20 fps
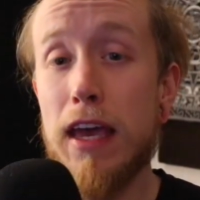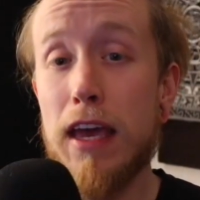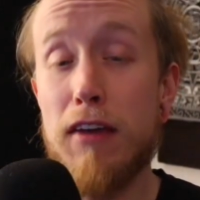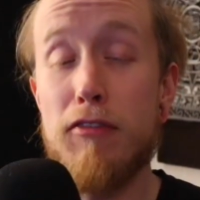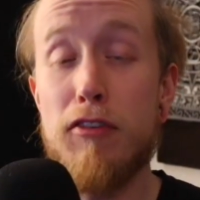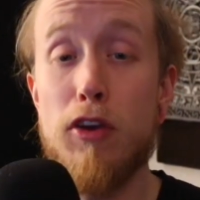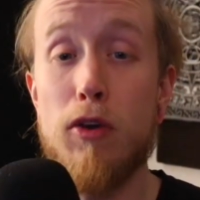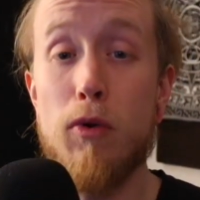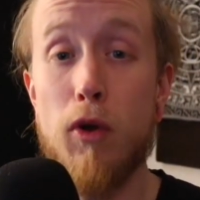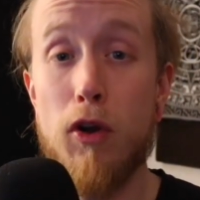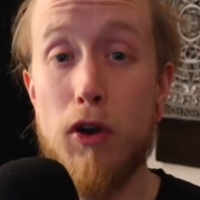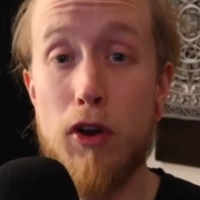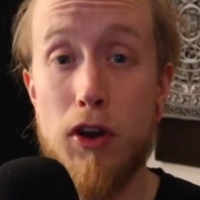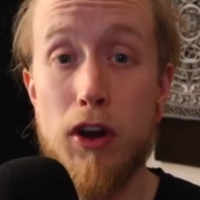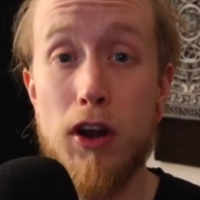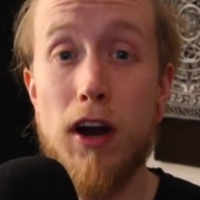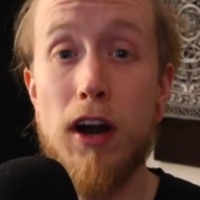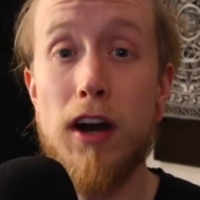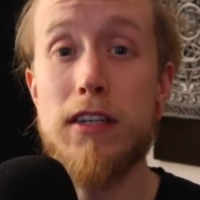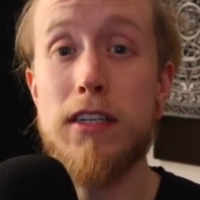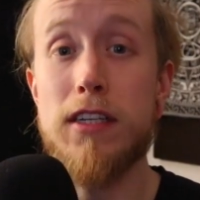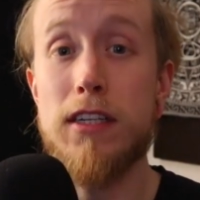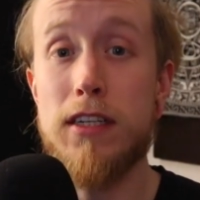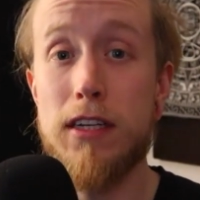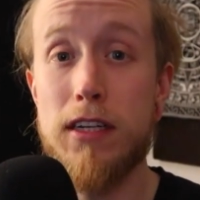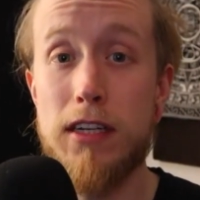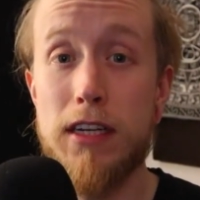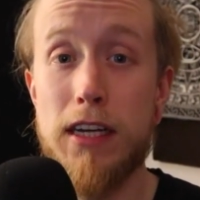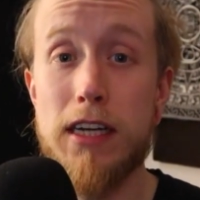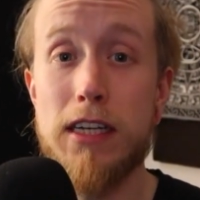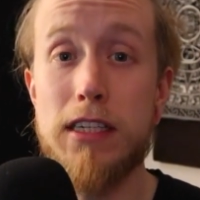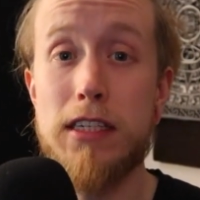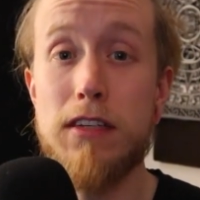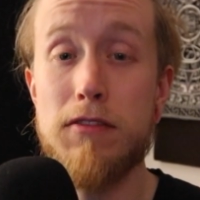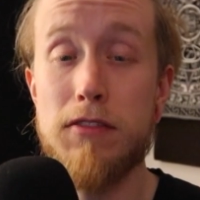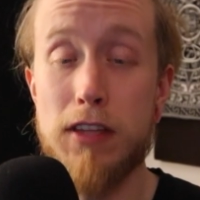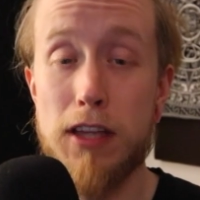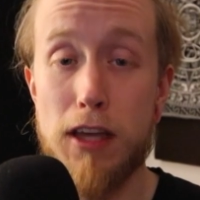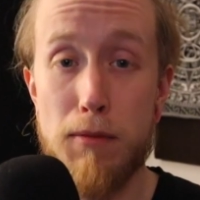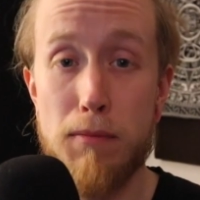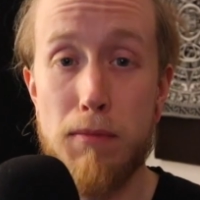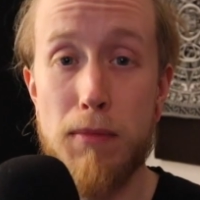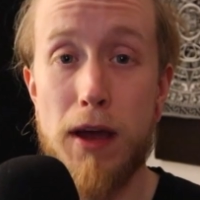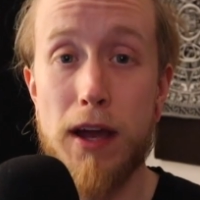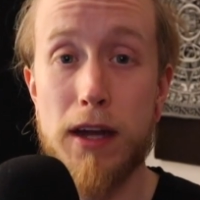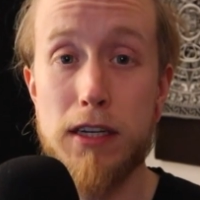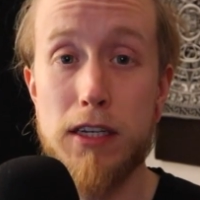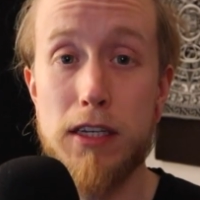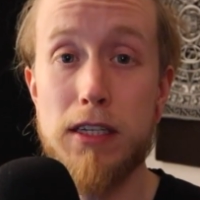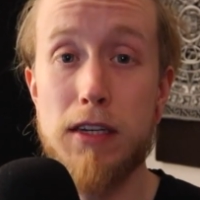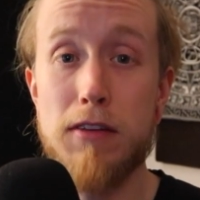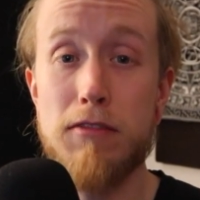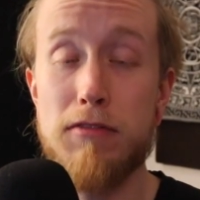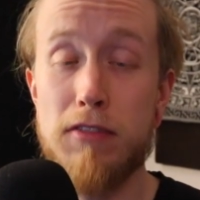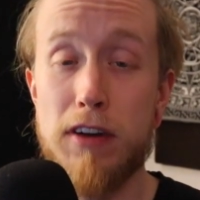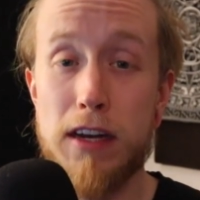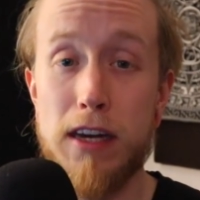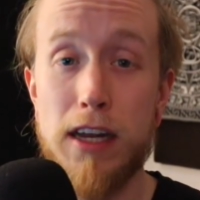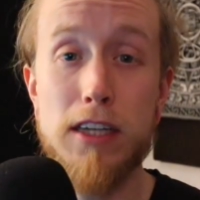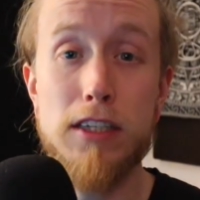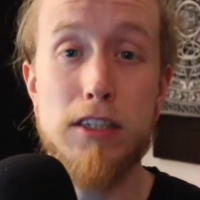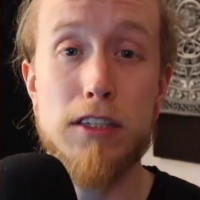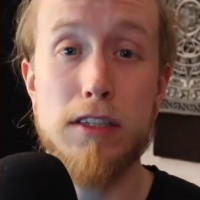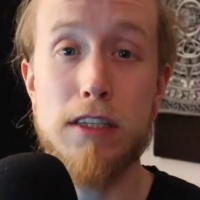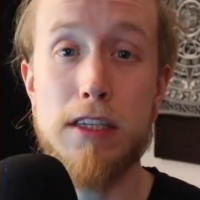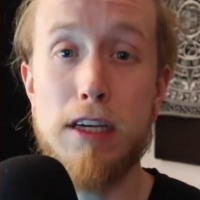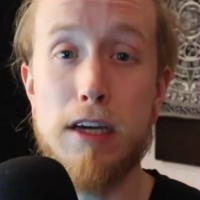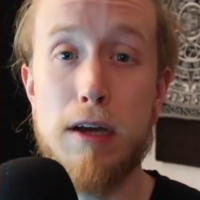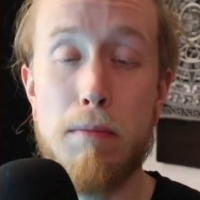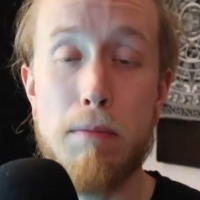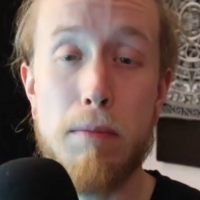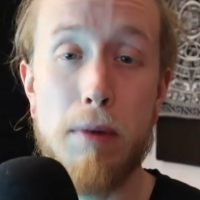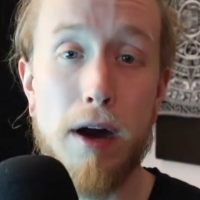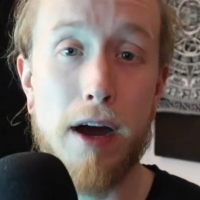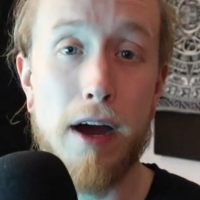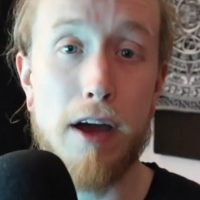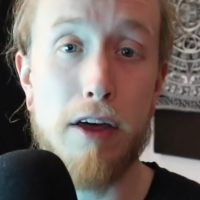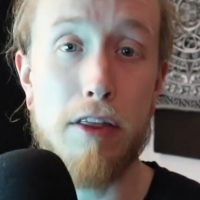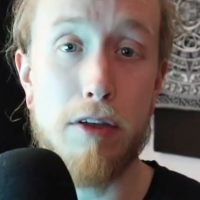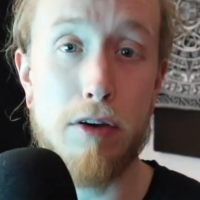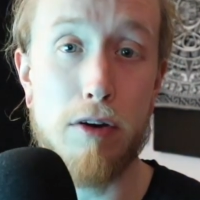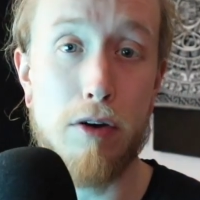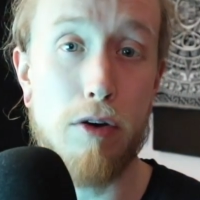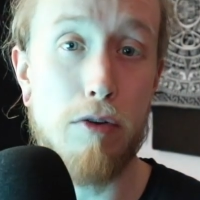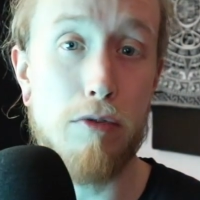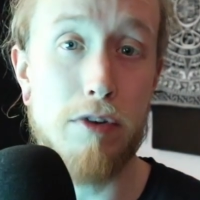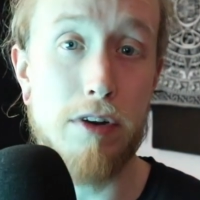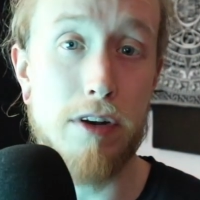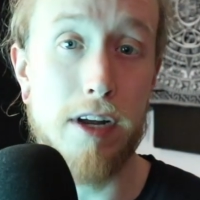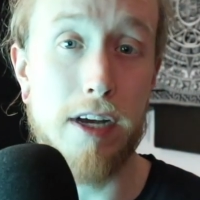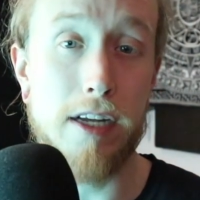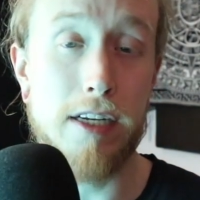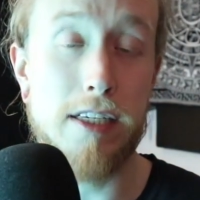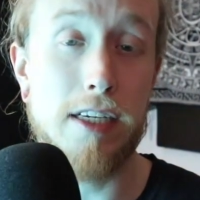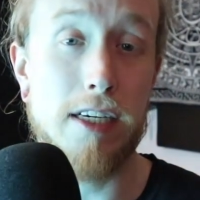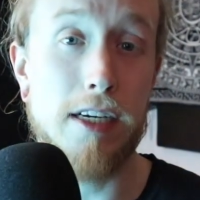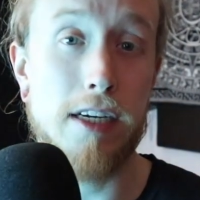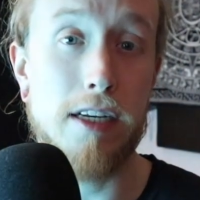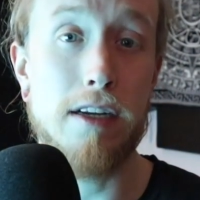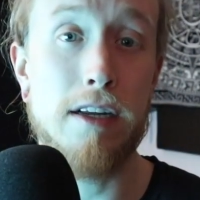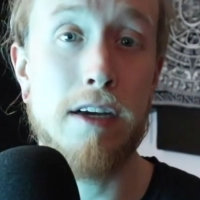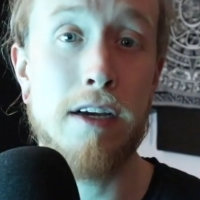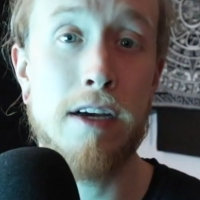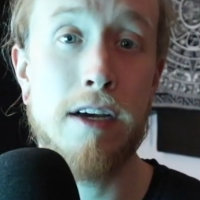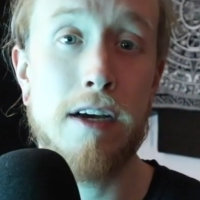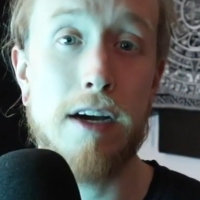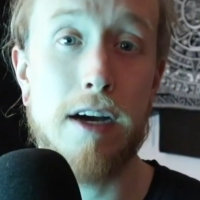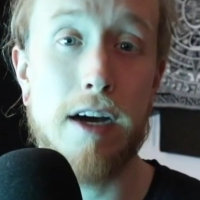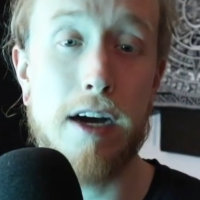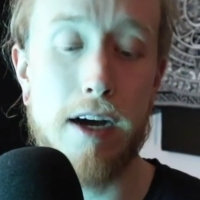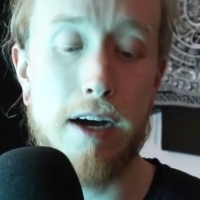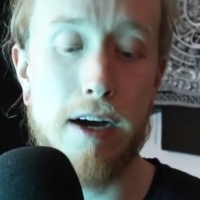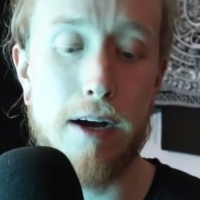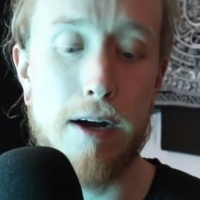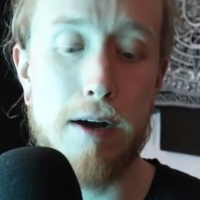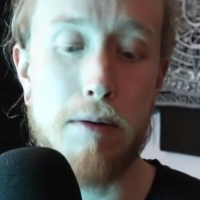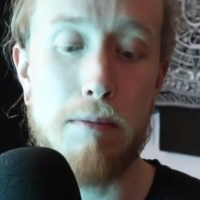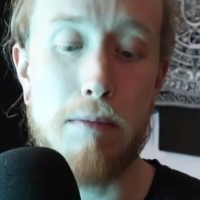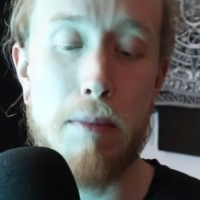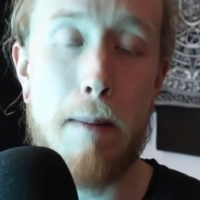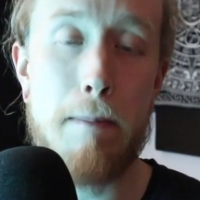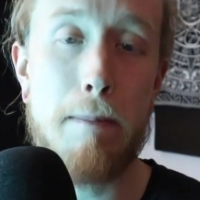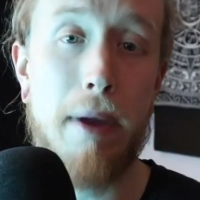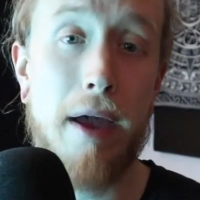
if you are not negatively impacted financially by the COVID 19 um,